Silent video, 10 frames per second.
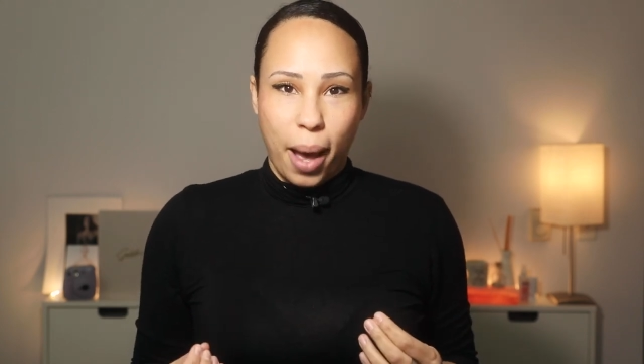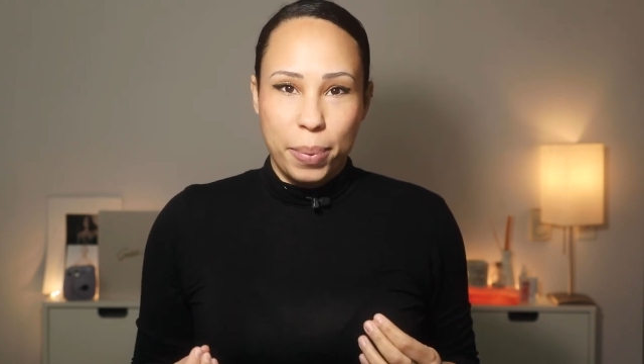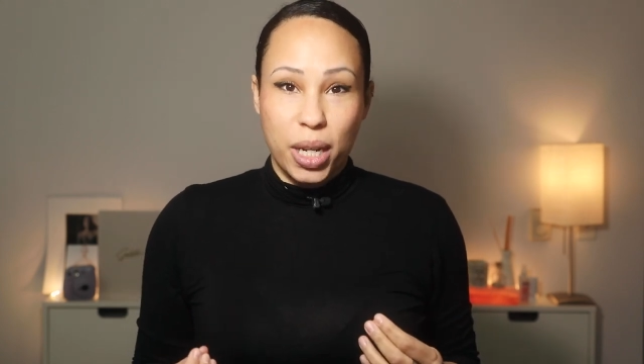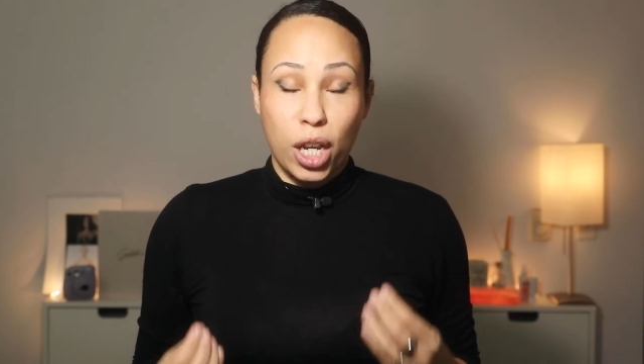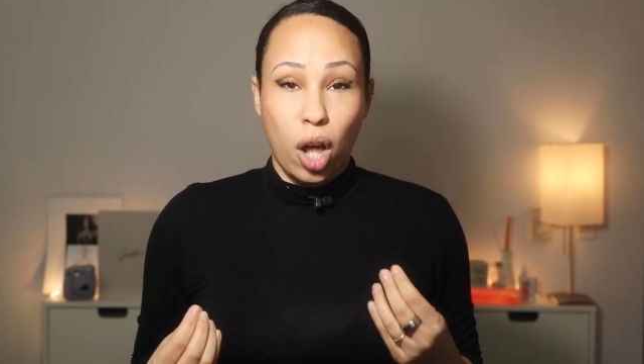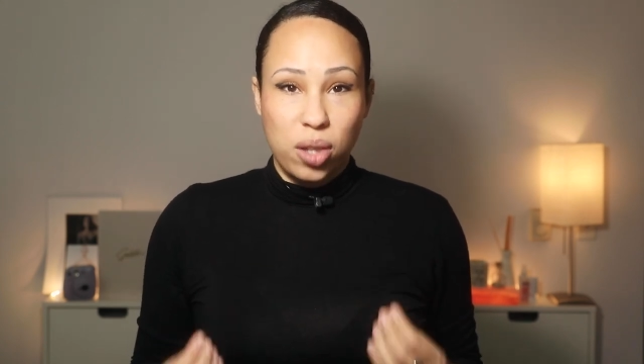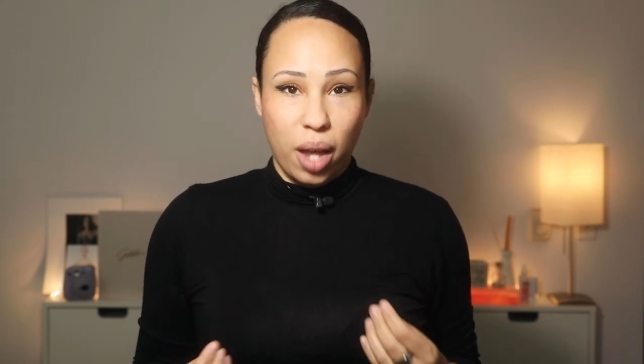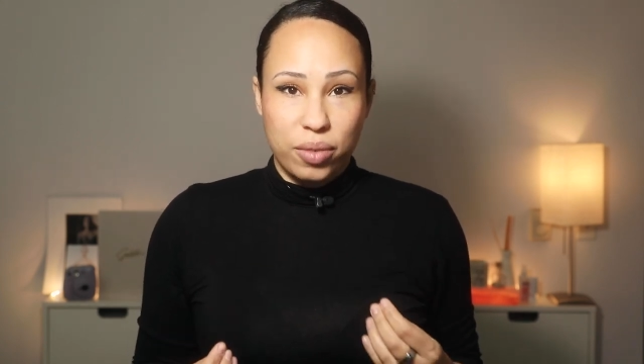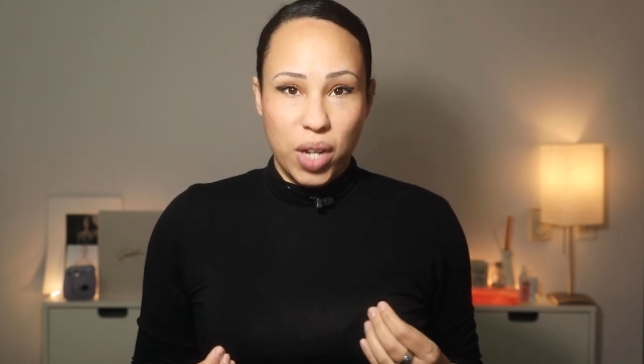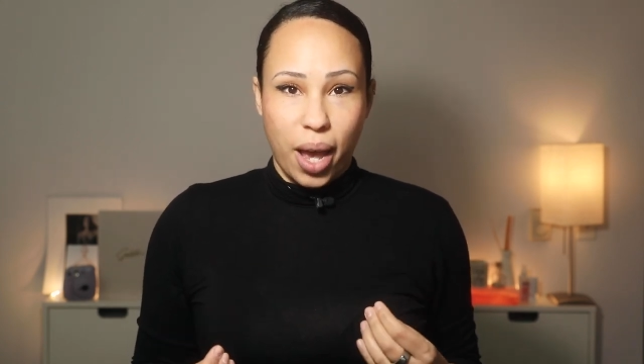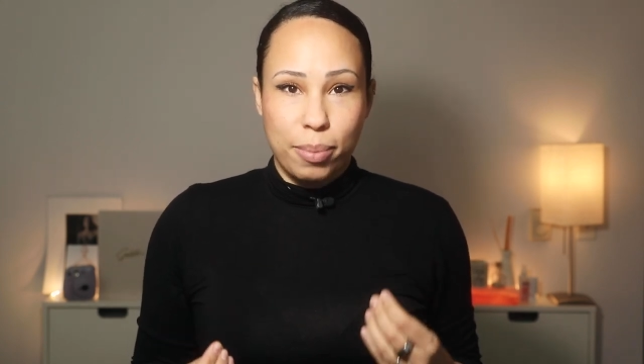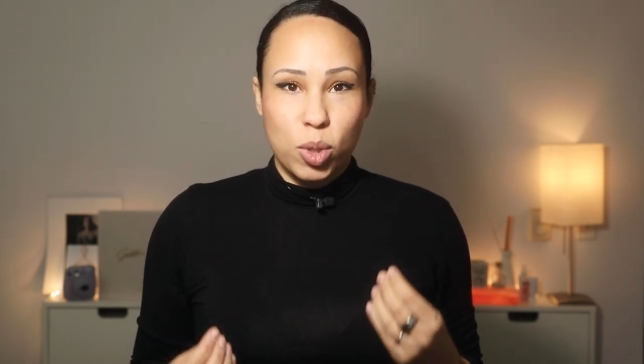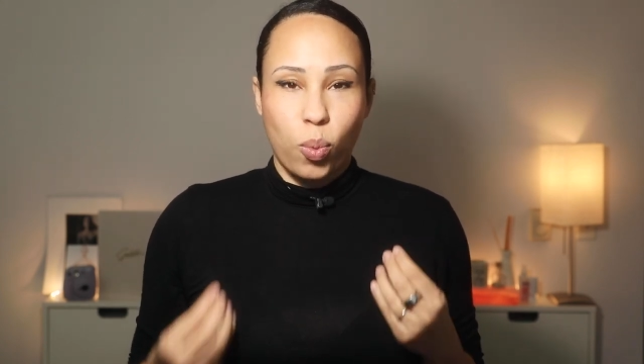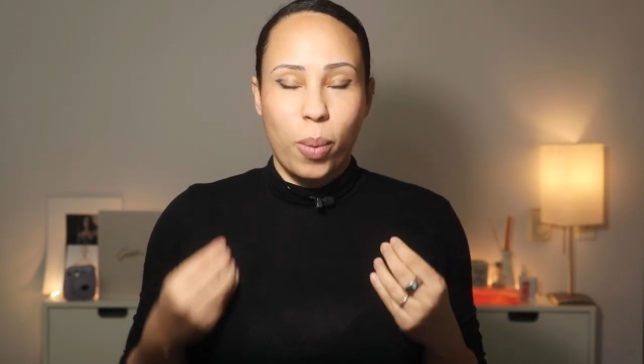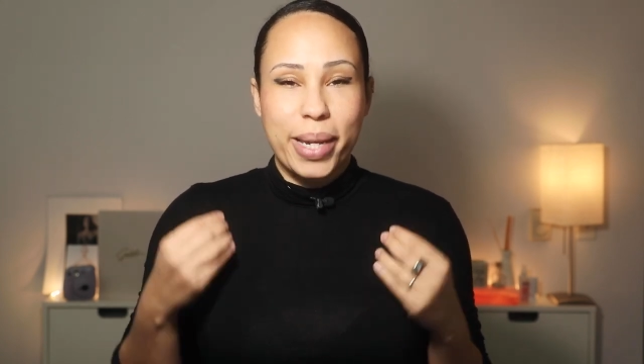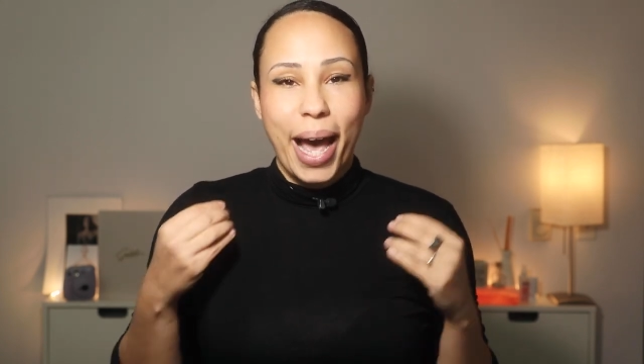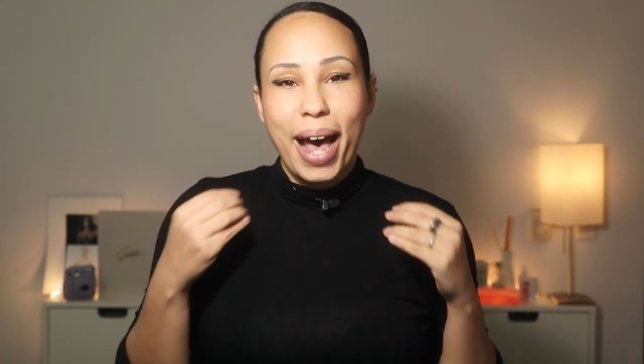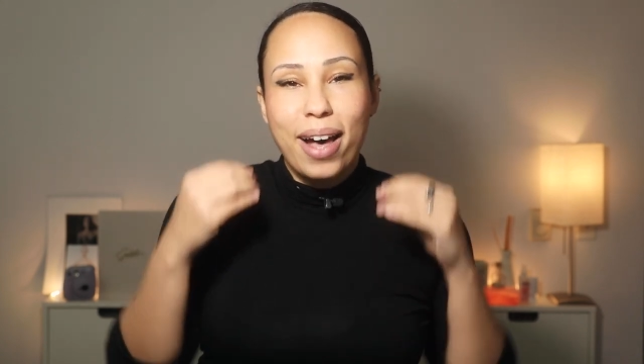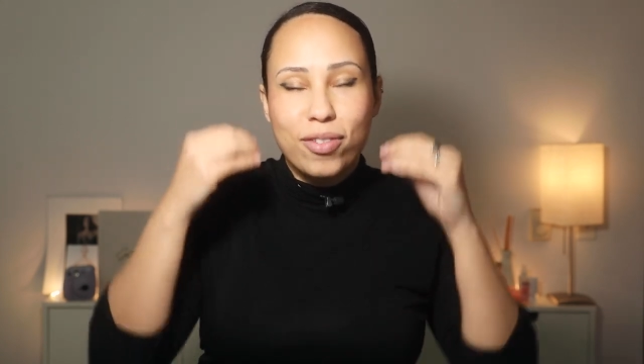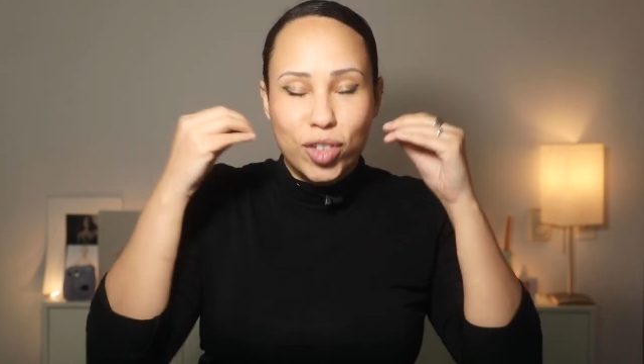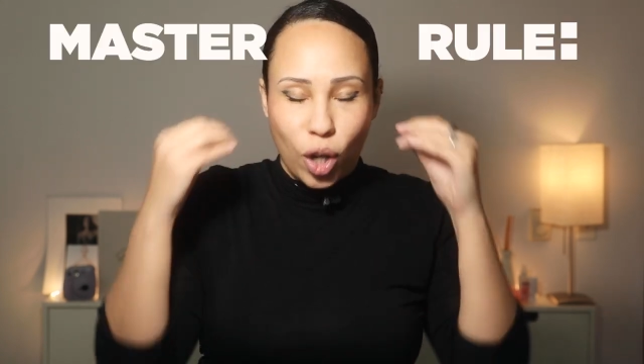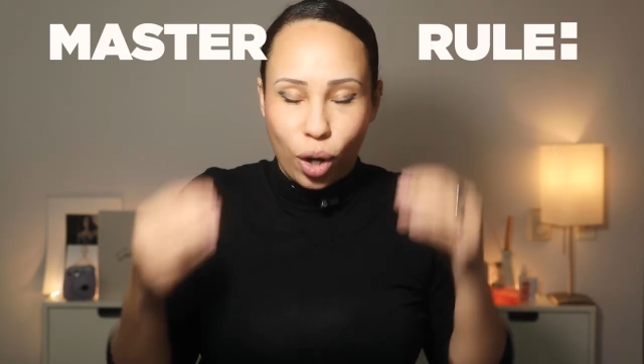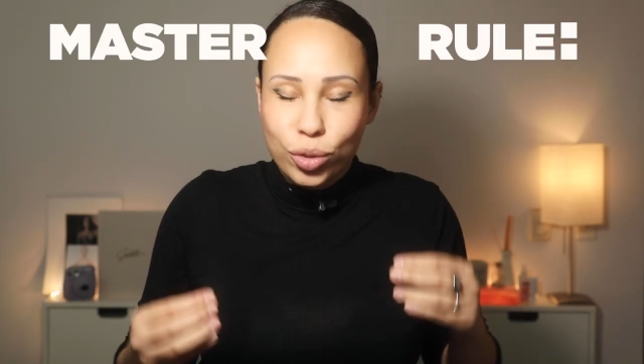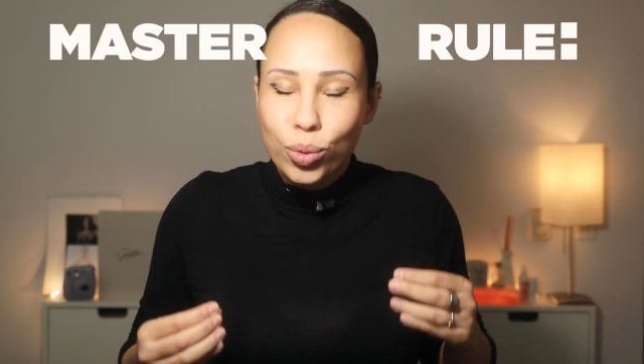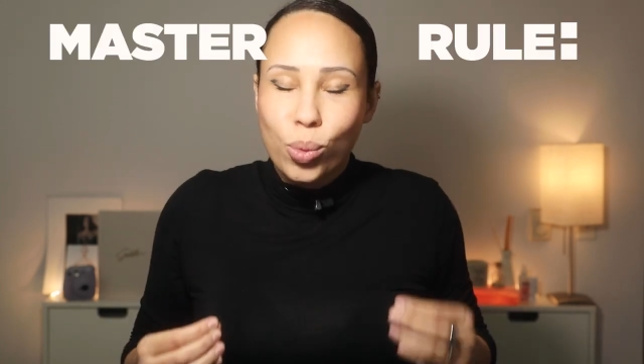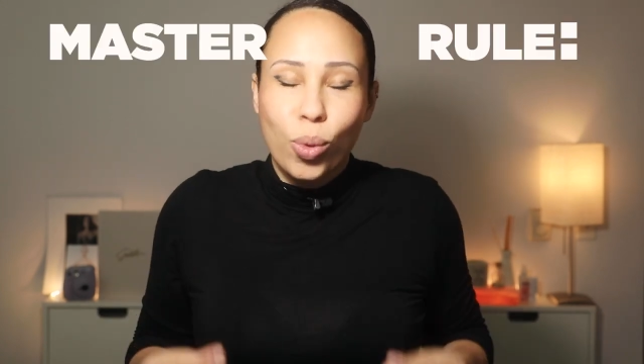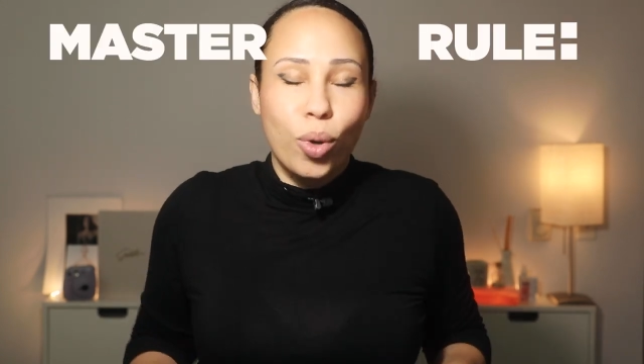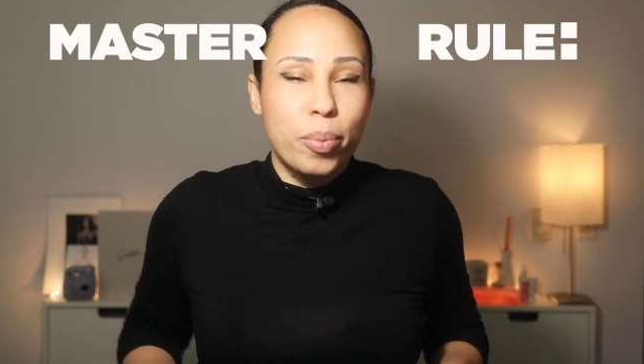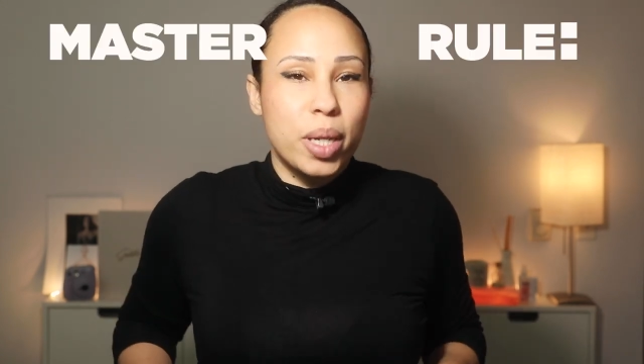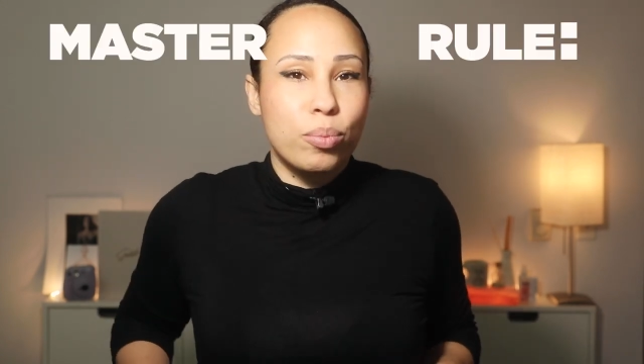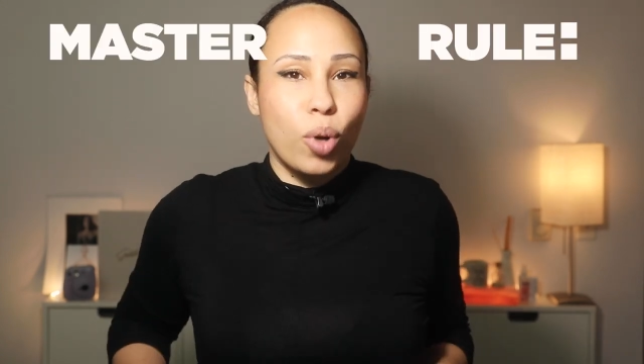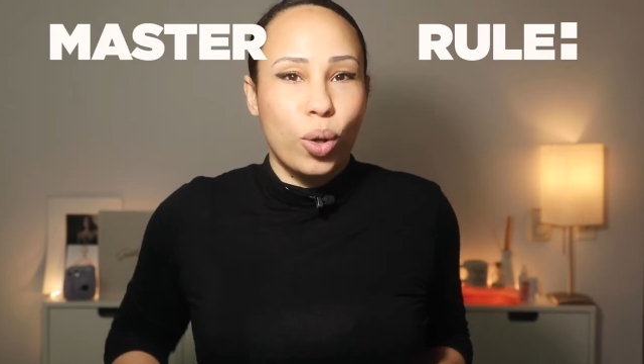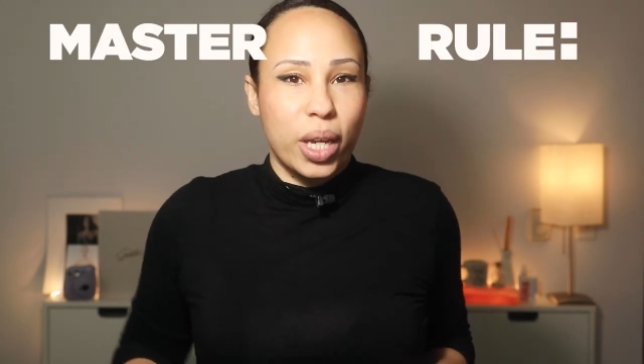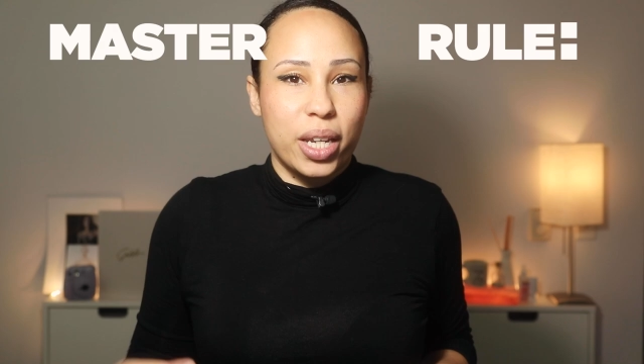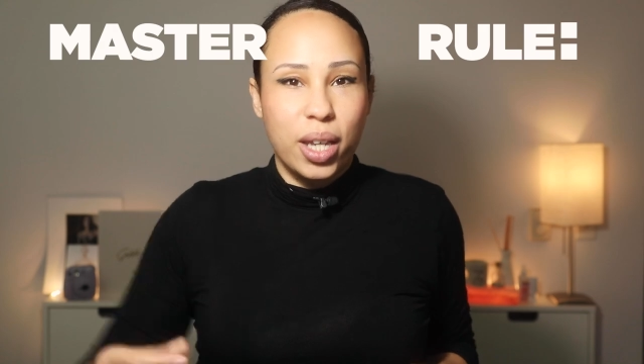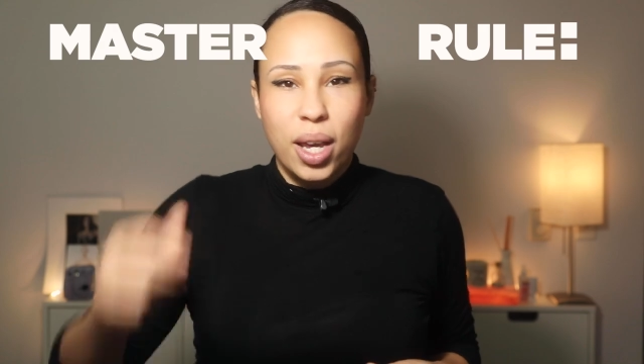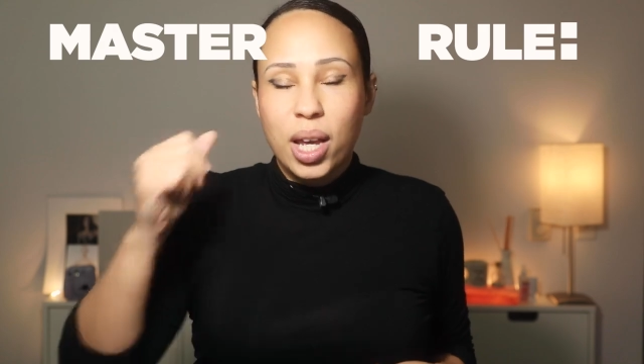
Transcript: happening a lot of times where we have the cardinal rule being broken,